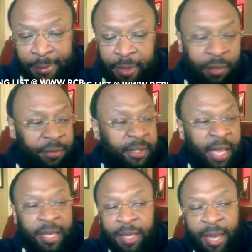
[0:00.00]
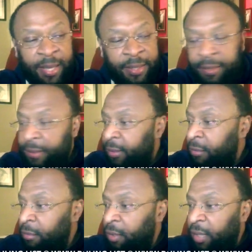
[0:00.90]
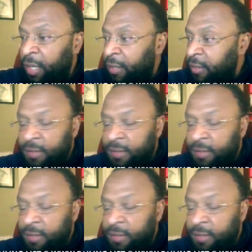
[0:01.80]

You know, it's kind of like you look at an